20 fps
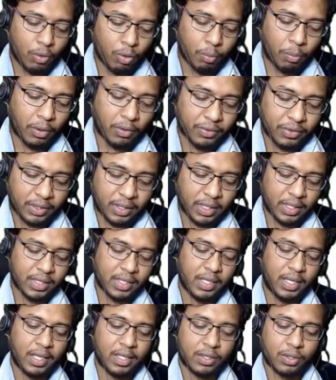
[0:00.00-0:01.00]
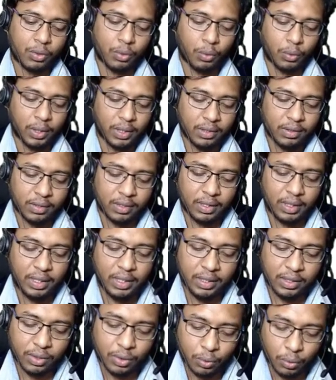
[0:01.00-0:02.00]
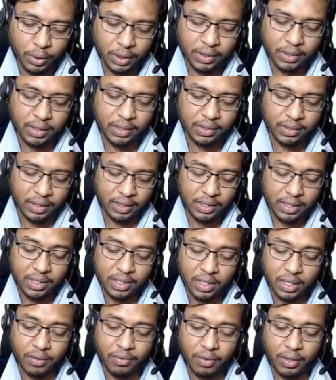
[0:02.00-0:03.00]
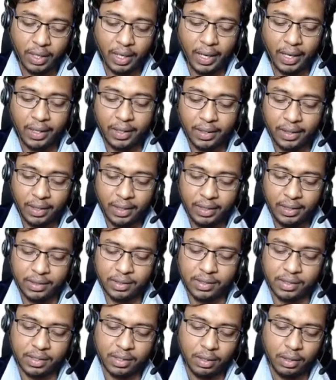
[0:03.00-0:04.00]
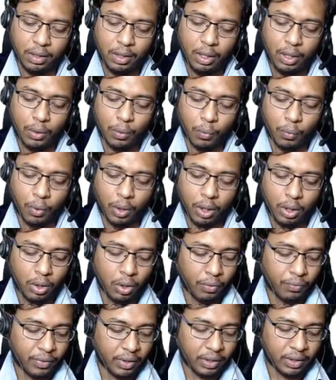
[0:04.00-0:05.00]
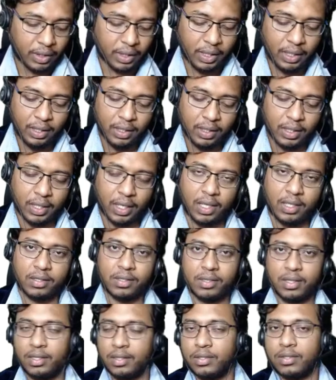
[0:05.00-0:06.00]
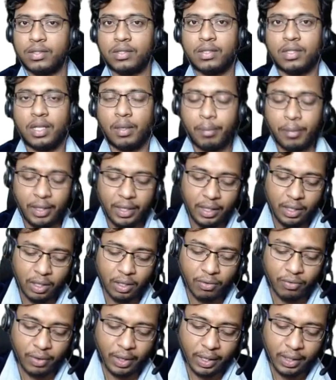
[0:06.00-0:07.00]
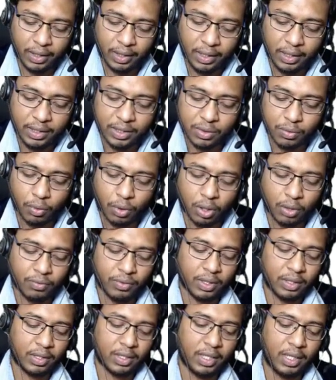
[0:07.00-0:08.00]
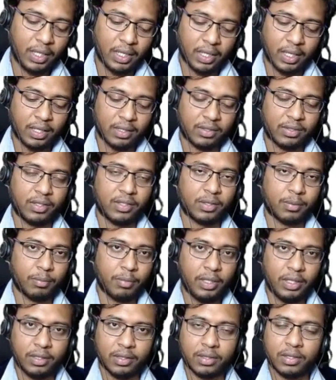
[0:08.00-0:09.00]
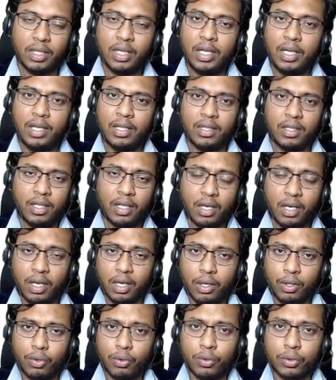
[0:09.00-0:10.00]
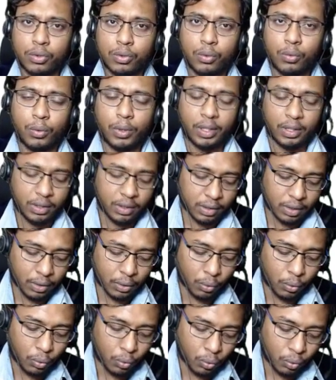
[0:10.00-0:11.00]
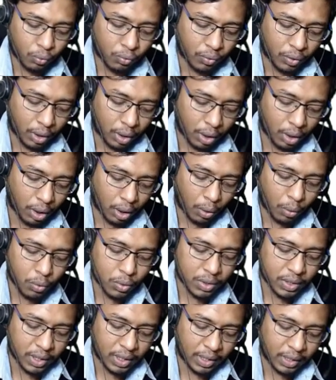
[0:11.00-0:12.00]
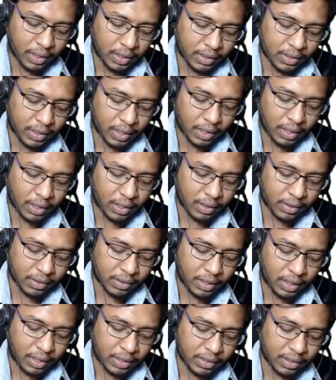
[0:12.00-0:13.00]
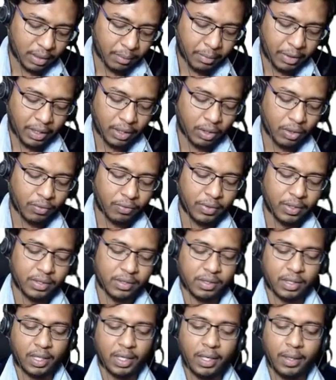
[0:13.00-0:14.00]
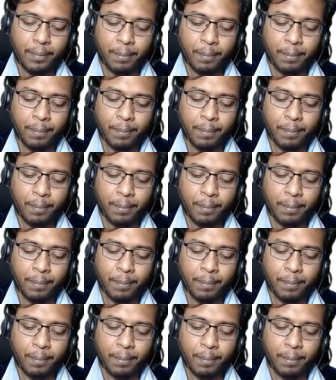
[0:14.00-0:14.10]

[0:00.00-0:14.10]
of 68 students, each student is registered for at least one of the three classes. The meaning of at least one of the three classes means there are no students who fall outside the circles. That is the meaning of this, right?